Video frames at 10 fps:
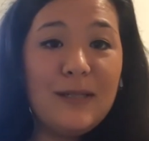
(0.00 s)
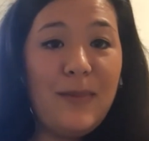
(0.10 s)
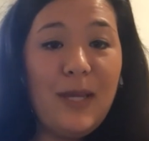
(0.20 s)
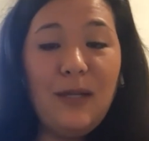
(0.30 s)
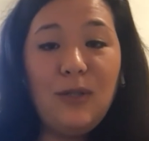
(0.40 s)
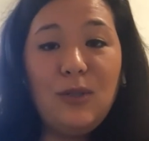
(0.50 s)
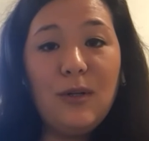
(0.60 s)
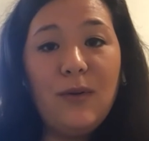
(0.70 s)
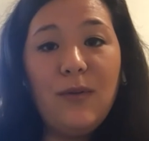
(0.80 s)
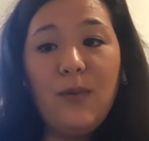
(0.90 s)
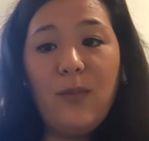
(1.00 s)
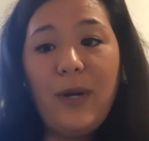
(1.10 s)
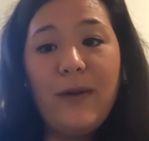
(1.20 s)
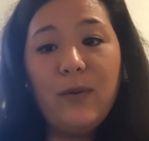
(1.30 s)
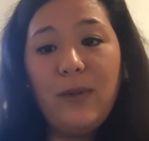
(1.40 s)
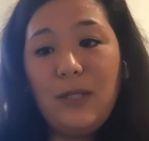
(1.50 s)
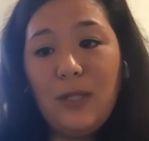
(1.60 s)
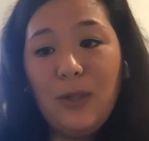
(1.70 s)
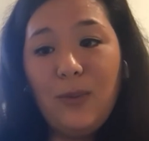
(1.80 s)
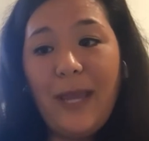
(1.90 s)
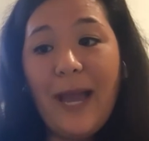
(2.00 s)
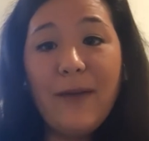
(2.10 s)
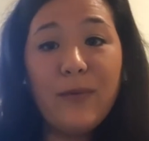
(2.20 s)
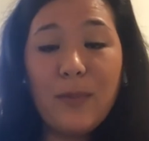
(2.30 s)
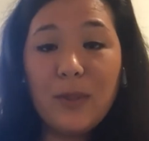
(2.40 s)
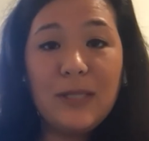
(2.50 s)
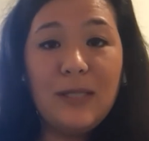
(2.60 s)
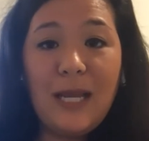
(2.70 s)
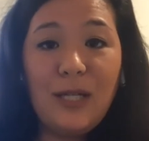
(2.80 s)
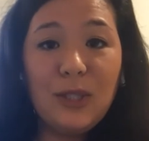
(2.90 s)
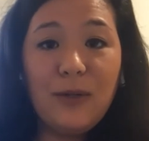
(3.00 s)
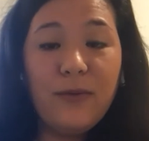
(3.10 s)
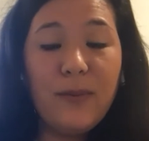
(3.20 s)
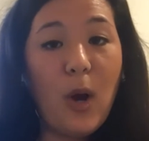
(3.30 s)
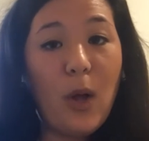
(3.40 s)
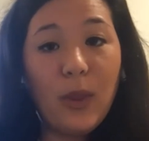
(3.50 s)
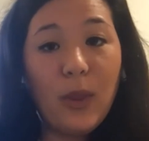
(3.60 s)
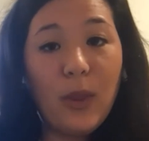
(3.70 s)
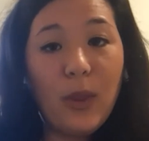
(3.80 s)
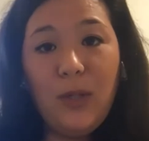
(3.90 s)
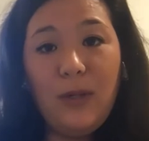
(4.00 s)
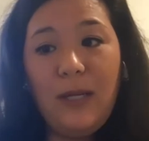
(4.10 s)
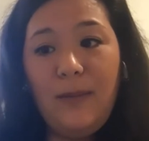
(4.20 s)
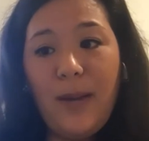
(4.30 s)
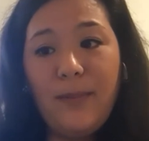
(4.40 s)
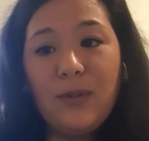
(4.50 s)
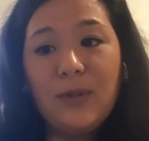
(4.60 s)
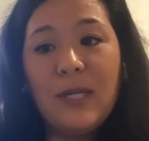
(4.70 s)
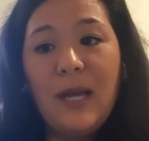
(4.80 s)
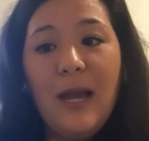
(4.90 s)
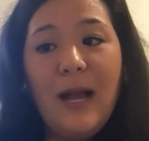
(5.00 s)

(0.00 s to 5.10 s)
and making sure that whatever we do, we have representation from all of our community members,